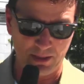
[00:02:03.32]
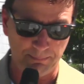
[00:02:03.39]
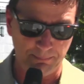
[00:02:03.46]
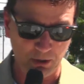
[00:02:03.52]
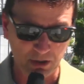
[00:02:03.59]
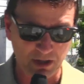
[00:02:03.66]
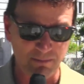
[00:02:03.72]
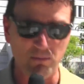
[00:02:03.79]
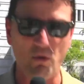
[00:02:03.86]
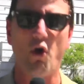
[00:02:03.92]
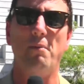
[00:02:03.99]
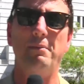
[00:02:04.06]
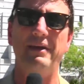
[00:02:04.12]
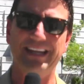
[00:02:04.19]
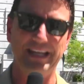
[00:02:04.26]
the Book of
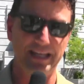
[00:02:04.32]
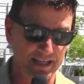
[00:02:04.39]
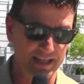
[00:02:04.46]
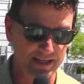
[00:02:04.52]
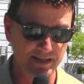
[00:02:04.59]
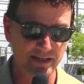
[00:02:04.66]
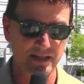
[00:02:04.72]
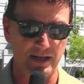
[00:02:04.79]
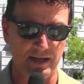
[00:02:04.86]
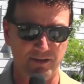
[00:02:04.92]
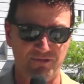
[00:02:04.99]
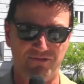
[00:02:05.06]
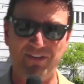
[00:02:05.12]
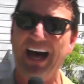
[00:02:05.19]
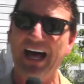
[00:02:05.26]
Mormon is a
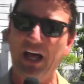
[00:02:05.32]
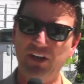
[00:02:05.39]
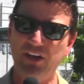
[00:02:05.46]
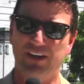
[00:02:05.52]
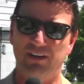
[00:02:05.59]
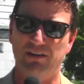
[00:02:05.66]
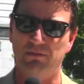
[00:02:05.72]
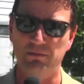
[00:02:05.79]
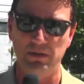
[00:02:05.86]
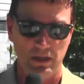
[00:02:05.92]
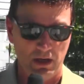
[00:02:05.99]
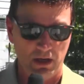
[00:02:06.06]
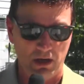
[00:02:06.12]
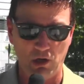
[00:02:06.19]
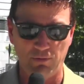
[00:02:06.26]
volume
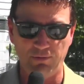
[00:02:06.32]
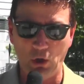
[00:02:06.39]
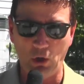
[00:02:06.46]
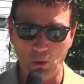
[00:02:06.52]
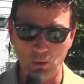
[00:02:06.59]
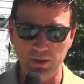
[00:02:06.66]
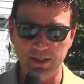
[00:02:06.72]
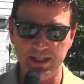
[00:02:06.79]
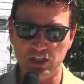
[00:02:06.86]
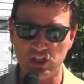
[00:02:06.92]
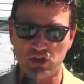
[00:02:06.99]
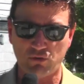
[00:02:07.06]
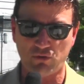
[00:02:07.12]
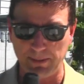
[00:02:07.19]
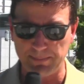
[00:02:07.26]
of holy
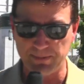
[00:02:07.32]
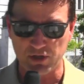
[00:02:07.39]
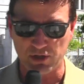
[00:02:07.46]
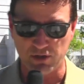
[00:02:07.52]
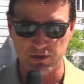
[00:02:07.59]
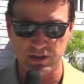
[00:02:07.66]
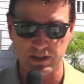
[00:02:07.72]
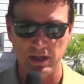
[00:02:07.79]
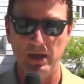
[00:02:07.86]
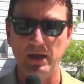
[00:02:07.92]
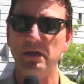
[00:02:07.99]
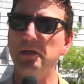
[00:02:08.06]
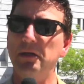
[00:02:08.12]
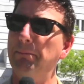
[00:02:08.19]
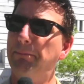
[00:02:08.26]
scriptures
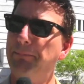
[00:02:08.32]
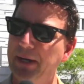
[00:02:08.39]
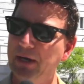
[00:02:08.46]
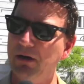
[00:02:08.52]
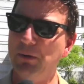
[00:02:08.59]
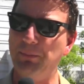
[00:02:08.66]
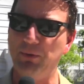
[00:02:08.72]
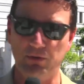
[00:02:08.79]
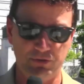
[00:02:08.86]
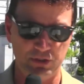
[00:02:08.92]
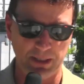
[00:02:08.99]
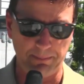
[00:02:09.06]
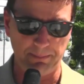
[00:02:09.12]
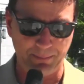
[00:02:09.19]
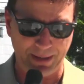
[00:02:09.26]
comparable
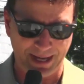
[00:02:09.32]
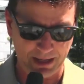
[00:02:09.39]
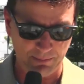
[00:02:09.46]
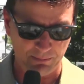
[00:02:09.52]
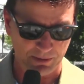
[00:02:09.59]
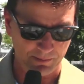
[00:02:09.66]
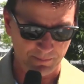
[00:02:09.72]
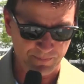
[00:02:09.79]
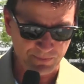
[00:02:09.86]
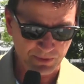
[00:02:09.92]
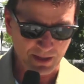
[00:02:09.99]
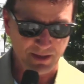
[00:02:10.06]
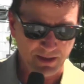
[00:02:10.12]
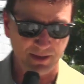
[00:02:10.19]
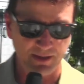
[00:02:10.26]
to the Bible.
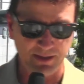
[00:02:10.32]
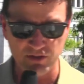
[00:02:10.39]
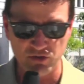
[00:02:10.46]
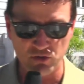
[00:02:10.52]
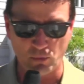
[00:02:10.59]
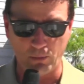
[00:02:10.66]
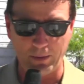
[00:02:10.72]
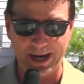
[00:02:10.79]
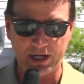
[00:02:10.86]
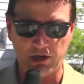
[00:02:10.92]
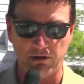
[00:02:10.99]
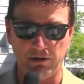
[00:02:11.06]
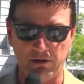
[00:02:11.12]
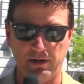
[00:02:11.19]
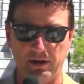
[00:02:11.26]
It is a
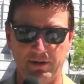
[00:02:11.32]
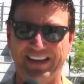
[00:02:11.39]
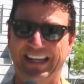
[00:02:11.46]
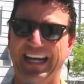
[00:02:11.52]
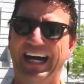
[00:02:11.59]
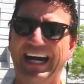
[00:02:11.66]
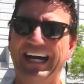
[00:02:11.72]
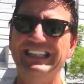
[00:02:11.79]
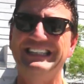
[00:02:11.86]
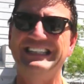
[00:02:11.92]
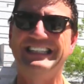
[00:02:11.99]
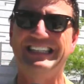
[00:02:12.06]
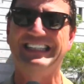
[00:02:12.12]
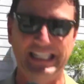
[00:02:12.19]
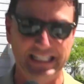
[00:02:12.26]
record of
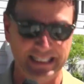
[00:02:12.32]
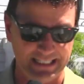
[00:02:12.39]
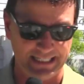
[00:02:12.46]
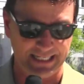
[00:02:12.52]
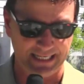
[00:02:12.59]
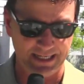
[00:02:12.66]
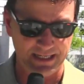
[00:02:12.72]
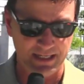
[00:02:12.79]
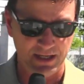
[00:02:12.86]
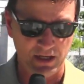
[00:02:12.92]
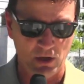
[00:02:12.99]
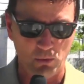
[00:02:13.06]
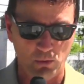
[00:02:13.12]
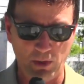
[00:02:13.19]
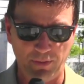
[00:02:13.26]
God's dealing
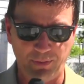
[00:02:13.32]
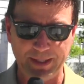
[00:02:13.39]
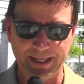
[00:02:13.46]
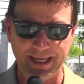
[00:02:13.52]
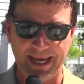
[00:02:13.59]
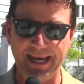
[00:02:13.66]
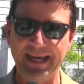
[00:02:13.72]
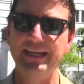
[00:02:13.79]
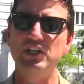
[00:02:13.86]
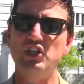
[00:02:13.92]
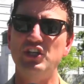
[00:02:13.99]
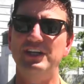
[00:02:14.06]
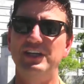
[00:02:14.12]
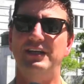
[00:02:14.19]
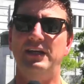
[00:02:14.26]
with the
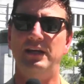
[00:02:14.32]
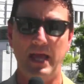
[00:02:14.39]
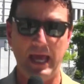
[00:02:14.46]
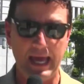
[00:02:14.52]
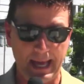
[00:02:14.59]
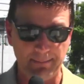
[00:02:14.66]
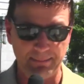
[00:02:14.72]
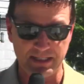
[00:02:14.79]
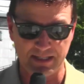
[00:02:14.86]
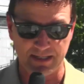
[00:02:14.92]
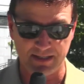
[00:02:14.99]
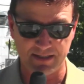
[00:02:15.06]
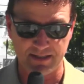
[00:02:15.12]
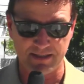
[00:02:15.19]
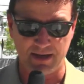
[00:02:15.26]
ancient
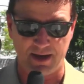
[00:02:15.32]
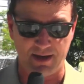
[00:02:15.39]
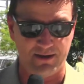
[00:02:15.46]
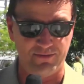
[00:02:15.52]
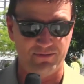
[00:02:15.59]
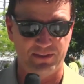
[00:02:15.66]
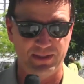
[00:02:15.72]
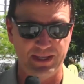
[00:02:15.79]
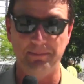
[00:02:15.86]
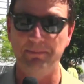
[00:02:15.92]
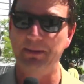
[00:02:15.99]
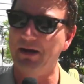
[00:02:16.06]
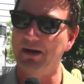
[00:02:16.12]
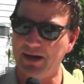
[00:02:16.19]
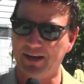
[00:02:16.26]
inhabitants of the
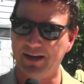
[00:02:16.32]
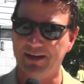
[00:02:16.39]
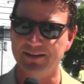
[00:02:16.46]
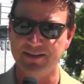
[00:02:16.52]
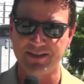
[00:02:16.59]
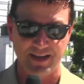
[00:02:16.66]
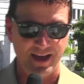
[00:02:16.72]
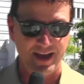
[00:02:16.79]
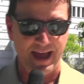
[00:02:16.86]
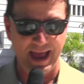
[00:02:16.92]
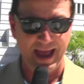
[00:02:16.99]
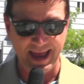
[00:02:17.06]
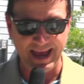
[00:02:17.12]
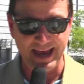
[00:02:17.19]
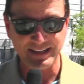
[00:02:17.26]
Americas
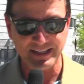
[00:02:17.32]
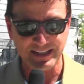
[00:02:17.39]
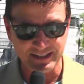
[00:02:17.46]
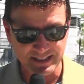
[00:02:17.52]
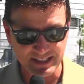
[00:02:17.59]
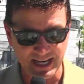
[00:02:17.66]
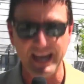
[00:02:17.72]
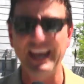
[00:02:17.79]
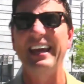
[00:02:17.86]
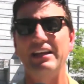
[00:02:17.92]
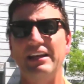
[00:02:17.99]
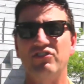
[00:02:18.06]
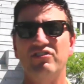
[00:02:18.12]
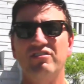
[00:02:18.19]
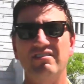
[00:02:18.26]
and
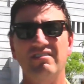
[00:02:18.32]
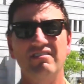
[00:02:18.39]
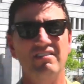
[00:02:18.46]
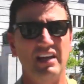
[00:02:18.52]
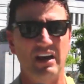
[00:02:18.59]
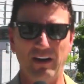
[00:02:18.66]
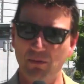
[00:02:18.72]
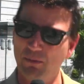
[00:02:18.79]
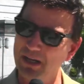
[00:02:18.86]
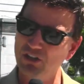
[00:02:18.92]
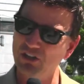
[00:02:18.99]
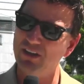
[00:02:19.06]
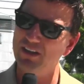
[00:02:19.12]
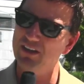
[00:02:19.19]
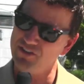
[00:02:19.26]
contains, now I
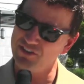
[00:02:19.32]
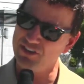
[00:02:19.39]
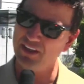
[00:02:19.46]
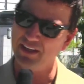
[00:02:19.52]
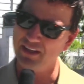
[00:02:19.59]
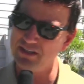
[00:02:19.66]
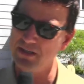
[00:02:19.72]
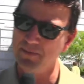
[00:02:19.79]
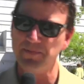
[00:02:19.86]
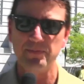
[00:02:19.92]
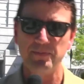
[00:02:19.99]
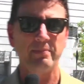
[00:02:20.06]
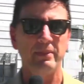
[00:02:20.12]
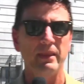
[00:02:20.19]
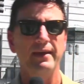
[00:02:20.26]
want you to listen to this,
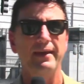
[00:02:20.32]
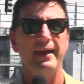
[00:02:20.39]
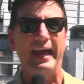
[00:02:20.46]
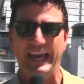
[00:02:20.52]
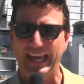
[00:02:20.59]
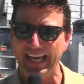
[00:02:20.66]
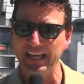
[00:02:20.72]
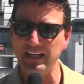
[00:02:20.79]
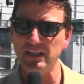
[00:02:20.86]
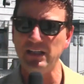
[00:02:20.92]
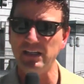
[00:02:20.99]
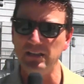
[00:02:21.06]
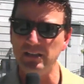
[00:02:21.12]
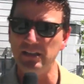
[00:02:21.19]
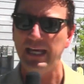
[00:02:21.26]
and
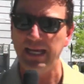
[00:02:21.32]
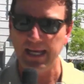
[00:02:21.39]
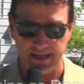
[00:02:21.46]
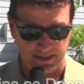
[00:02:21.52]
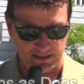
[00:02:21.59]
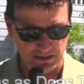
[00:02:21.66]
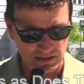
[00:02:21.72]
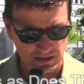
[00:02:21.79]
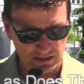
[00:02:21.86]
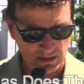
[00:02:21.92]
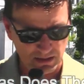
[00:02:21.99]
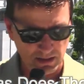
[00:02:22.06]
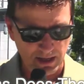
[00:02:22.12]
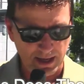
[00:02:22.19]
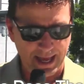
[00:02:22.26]
contains,
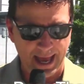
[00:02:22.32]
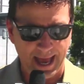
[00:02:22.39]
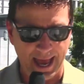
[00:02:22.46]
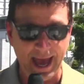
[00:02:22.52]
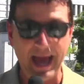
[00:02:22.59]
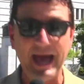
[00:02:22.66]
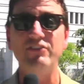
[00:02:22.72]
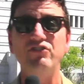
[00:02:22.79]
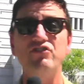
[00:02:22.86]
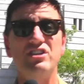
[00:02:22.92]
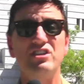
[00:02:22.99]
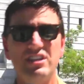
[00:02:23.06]
as